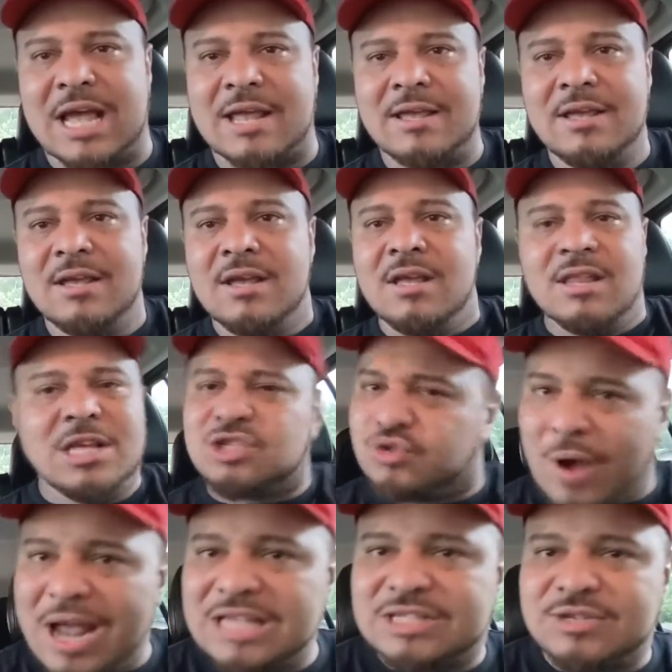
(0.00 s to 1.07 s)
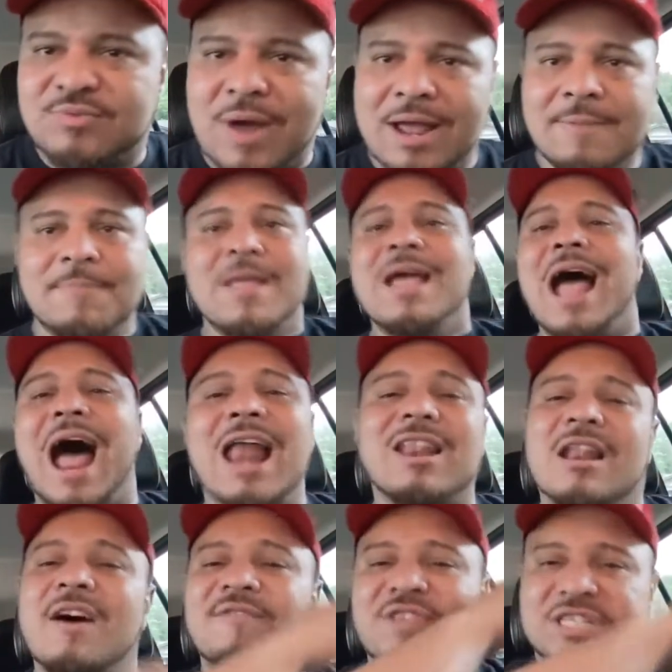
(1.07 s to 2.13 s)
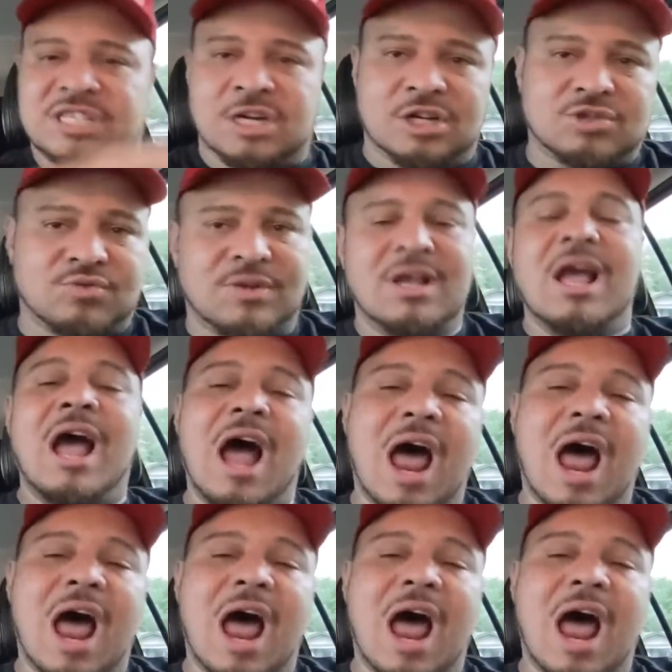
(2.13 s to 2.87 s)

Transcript: say. That's crazy, right? I love this country.